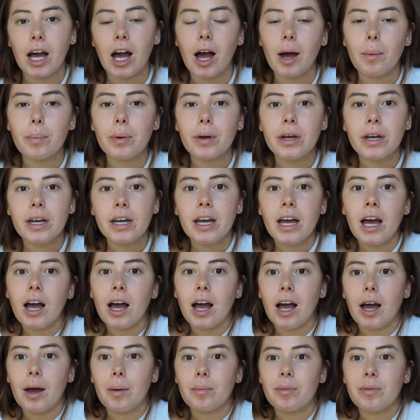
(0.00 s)
up
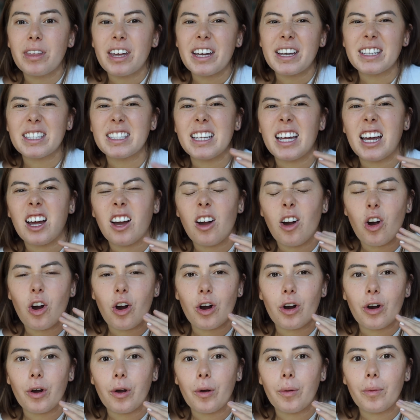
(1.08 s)
things that
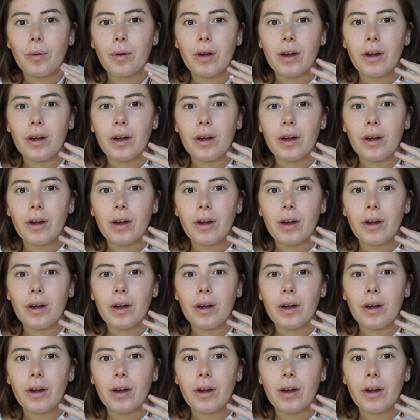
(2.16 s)
are